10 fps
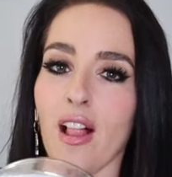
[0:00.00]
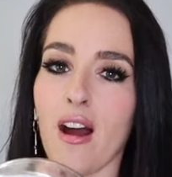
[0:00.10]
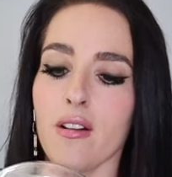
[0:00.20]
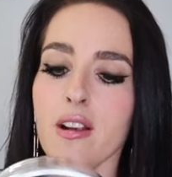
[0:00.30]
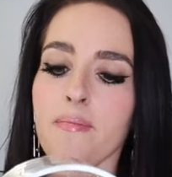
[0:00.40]

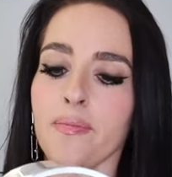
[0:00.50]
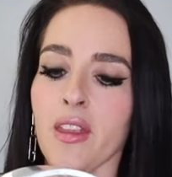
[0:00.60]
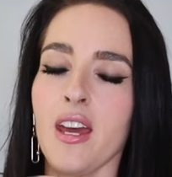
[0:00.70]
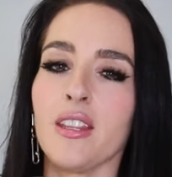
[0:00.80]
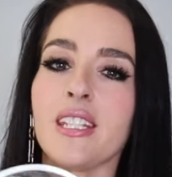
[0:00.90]
flour.
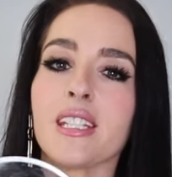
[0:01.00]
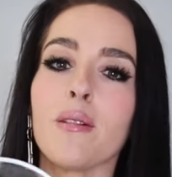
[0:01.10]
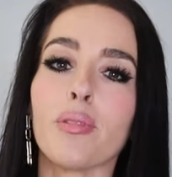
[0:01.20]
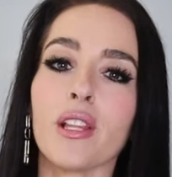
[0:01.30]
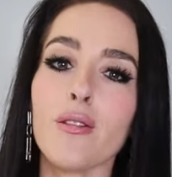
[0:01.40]
This
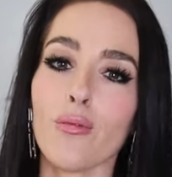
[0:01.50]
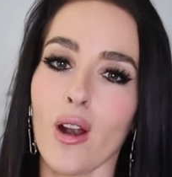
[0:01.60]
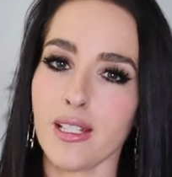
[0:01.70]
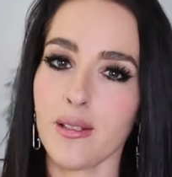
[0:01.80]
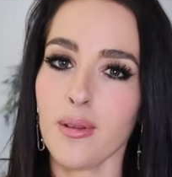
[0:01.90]
complete
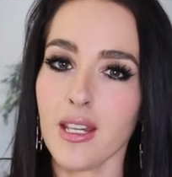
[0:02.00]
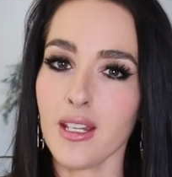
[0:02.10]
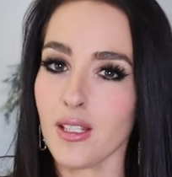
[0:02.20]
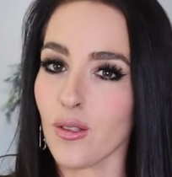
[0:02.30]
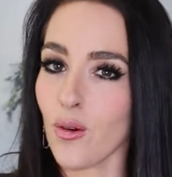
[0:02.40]

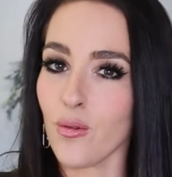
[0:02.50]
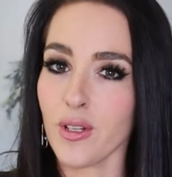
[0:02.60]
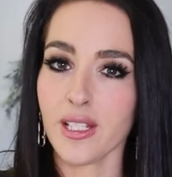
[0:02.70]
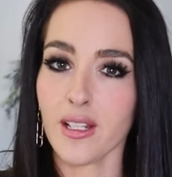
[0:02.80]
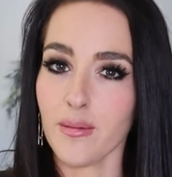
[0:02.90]
recipe is
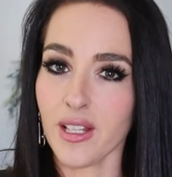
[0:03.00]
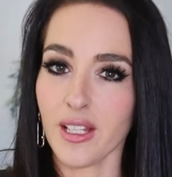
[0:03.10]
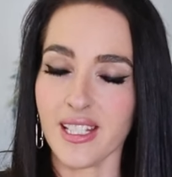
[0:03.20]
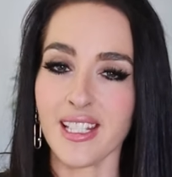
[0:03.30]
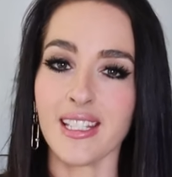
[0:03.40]
always going to be
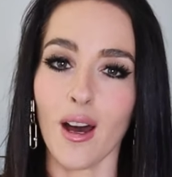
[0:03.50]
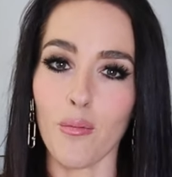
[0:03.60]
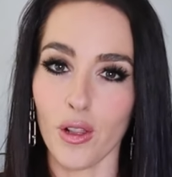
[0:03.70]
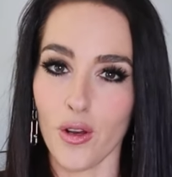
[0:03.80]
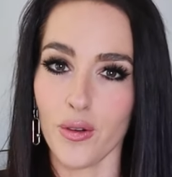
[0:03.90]
listed
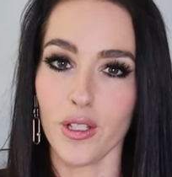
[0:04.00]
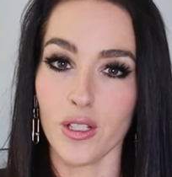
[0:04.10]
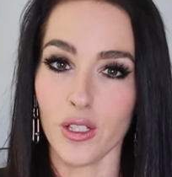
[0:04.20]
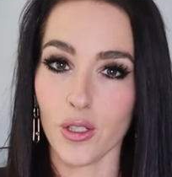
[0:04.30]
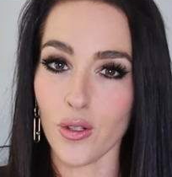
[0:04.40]
down below in the
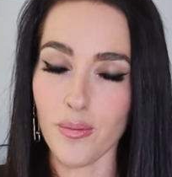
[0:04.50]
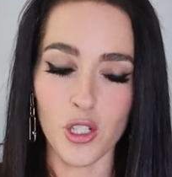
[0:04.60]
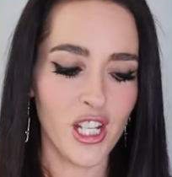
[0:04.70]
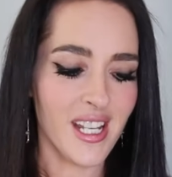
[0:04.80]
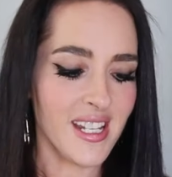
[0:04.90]

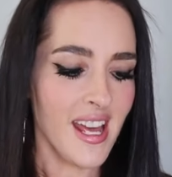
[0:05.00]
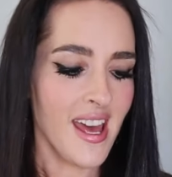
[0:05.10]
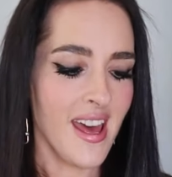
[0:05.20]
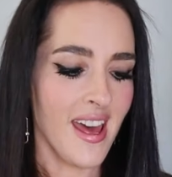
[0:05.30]
description.